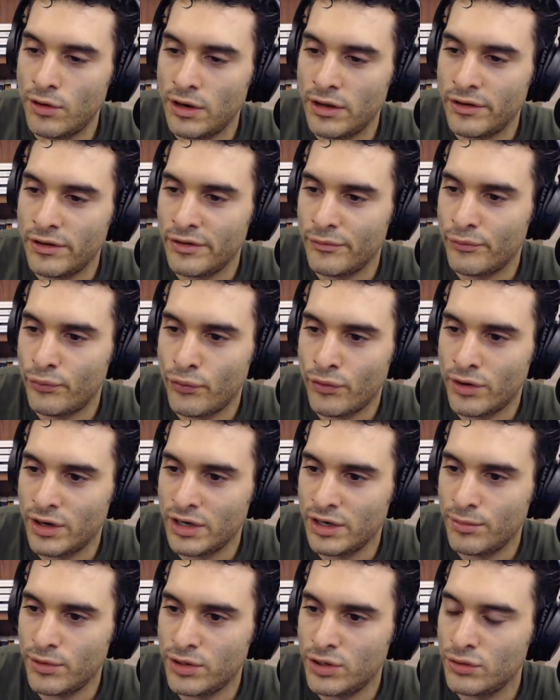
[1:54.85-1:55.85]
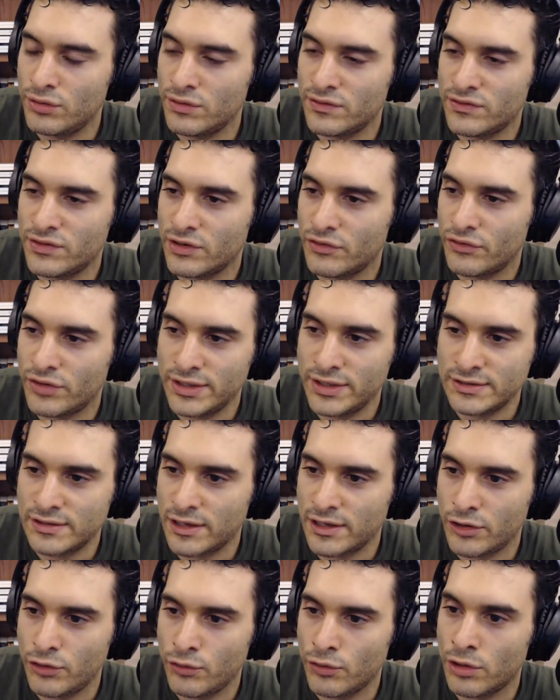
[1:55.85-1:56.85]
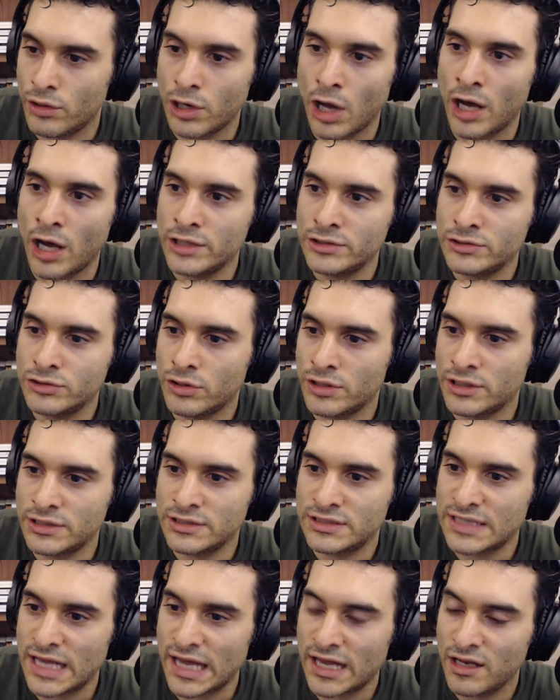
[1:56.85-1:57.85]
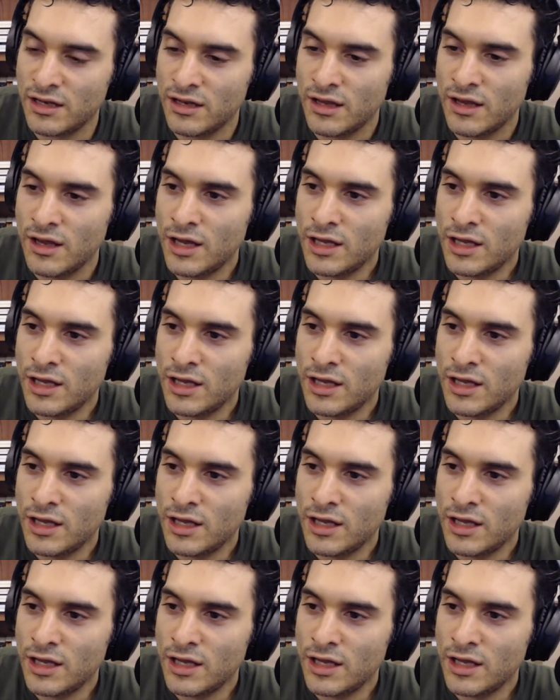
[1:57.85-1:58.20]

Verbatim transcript: If, eh, eh, for anybody who disagrees, like you're lost, you're insane.